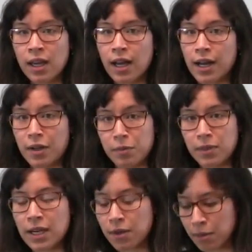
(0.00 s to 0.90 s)

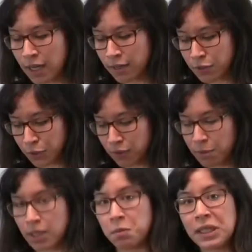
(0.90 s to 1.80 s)
Now, I've sort of
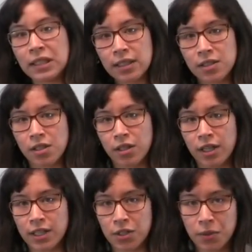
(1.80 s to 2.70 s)
been appealing to your
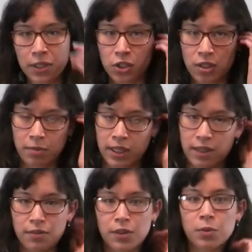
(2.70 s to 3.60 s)
intuition, but
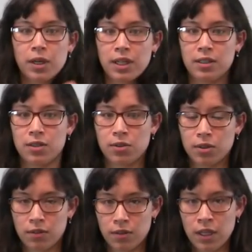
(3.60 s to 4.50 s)
if you wanted to
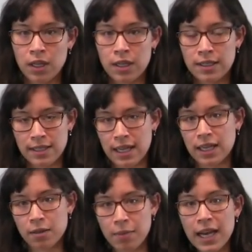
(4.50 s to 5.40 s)
sort of say
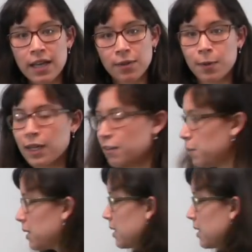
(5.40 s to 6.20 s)
in math what I've been